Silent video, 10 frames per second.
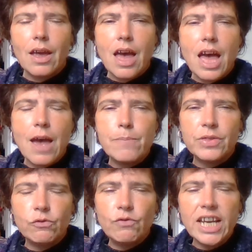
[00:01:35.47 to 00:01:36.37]

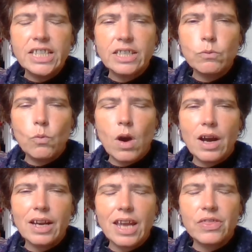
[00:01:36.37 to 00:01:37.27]
The reason
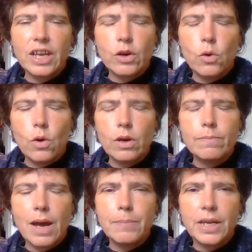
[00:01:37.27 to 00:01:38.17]
why I think
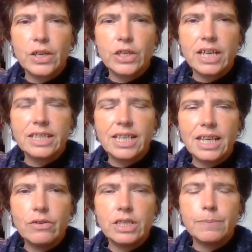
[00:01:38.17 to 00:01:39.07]
Quorn might be a good
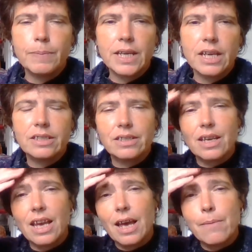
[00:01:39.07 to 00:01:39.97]
idea is because
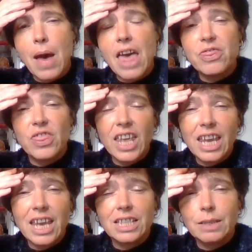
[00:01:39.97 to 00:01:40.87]
I
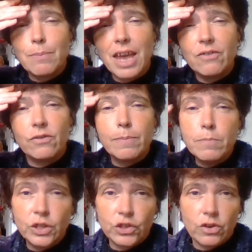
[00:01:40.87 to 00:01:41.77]
think it's made
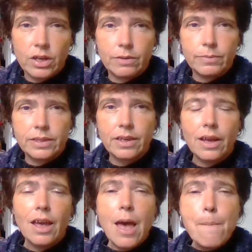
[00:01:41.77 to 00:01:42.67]
from mushrooms.
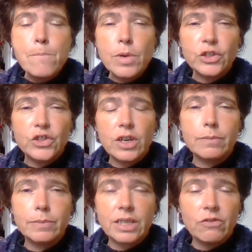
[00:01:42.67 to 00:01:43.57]

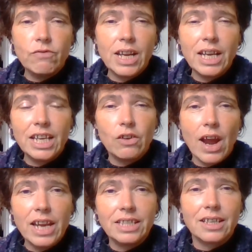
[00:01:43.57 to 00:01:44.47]
Mushrooms are really
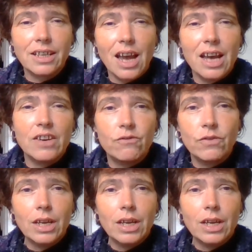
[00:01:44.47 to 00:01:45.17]
great at kind of,